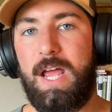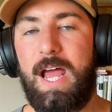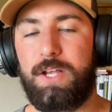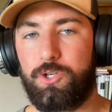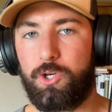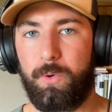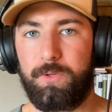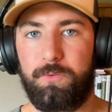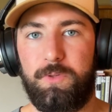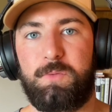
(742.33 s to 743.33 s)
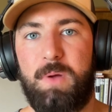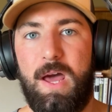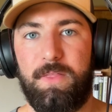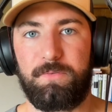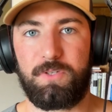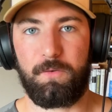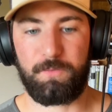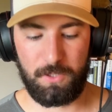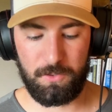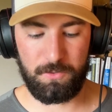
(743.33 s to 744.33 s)
as you're going through this path of
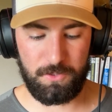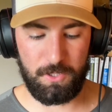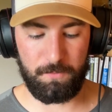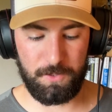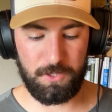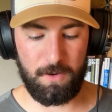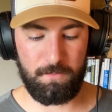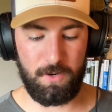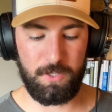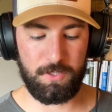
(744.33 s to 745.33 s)
self-discovery.